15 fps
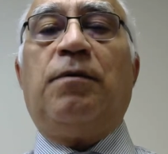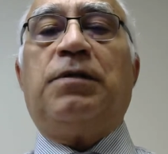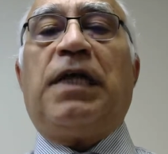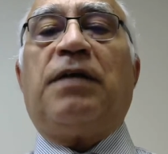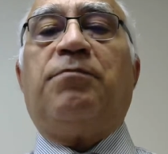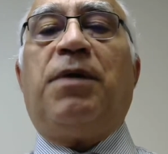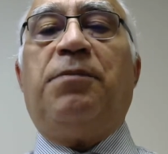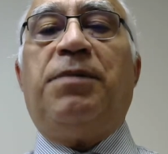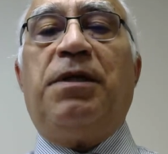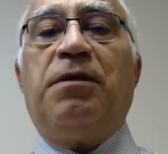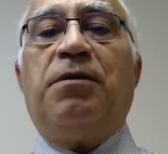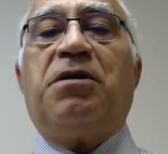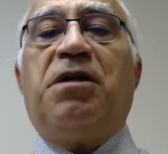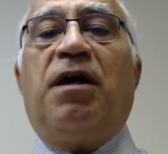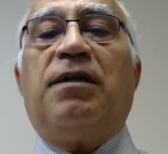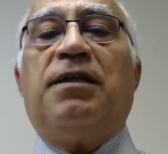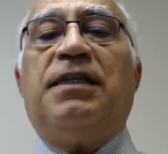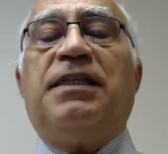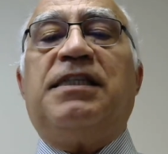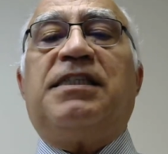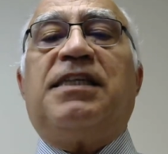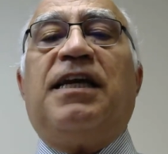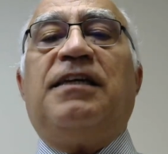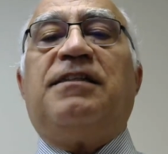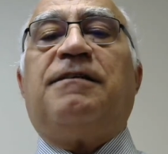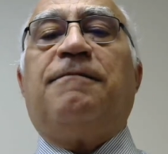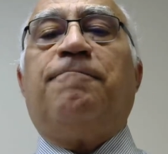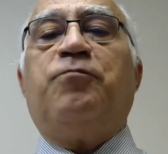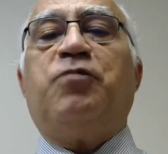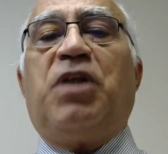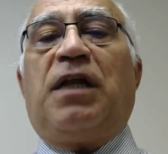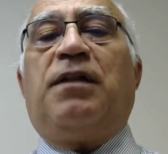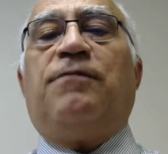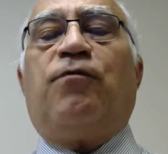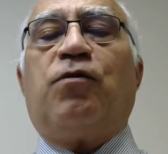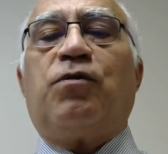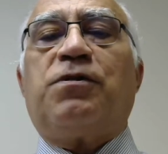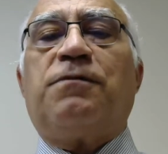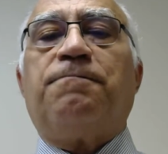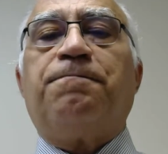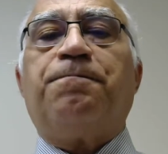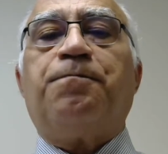that may be gun in this case, deadly force.